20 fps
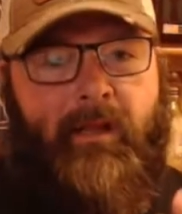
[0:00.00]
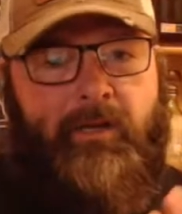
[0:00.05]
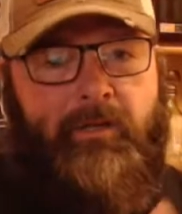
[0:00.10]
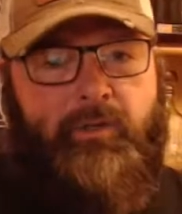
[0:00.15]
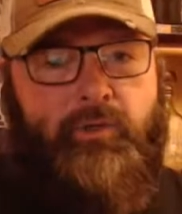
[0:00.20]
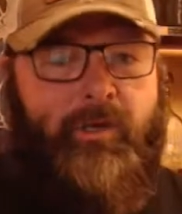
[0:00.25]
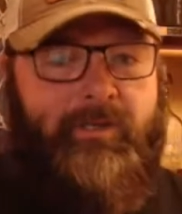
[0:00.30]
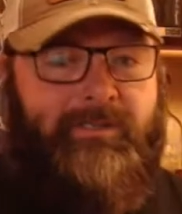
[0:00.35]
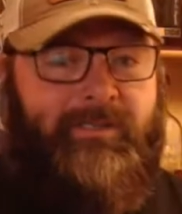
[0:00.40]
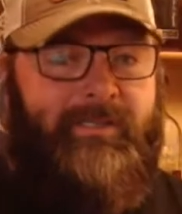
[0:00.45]
and
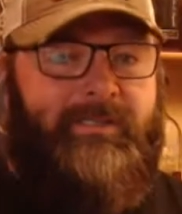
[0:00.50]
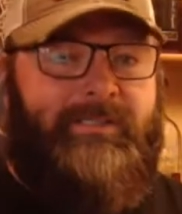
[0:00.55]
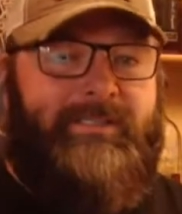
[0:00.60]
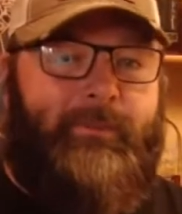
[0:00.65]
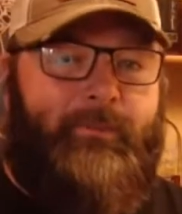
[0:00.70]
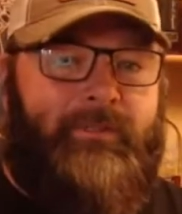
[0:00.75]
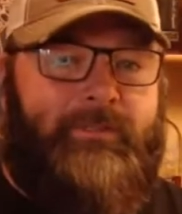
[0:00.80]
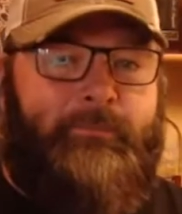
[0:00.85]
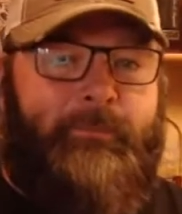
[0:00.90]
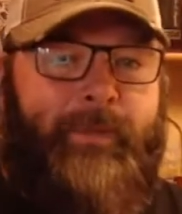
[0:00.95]
trusting
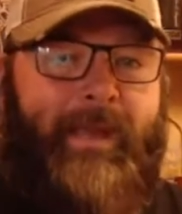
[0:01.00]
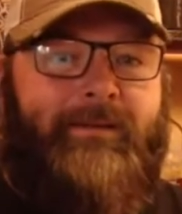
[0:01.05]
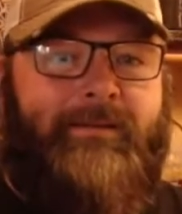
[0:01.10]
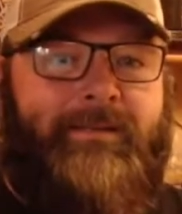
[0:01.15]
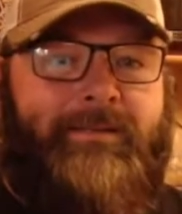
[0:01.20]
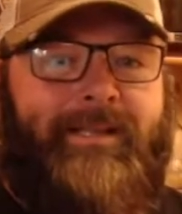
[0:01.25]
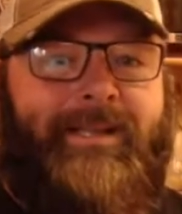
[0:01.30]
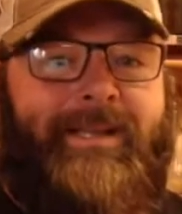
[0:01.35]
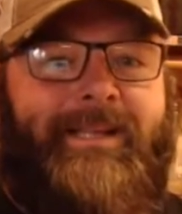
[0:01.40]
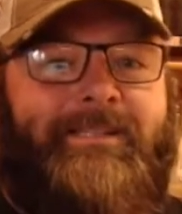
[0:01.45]
someone's
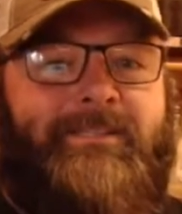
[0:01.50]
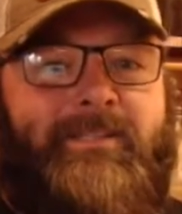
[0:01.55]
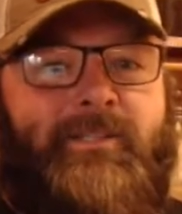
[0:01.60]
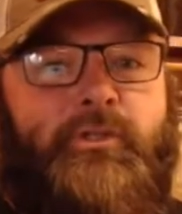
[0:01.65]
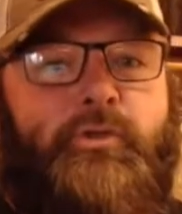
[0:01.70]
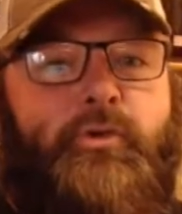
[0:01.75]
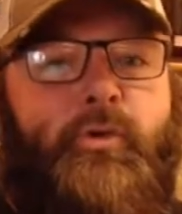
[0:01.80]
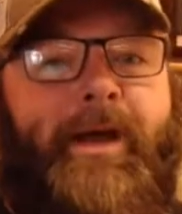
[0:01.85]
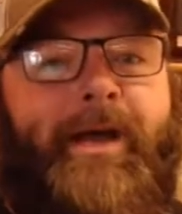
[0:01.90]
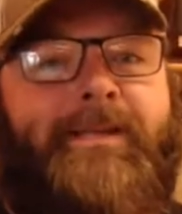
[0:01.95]
palate that gets to
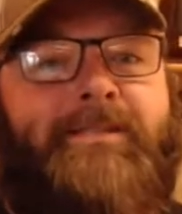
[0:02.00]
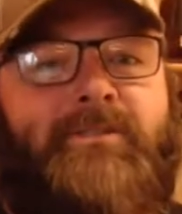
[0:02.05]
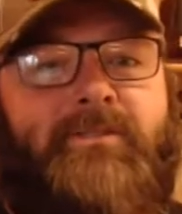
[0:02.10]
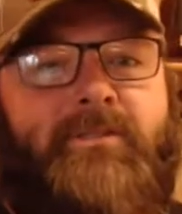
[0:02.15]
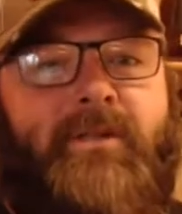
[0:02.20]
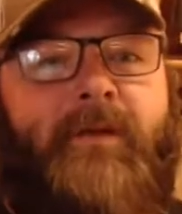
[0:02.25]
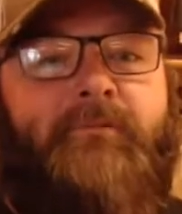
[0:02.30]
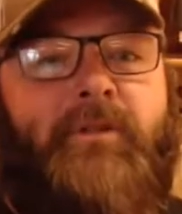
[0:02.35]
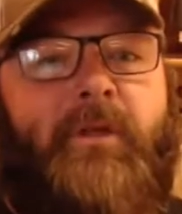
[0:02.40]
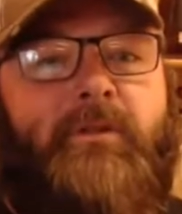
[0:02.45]
try stuff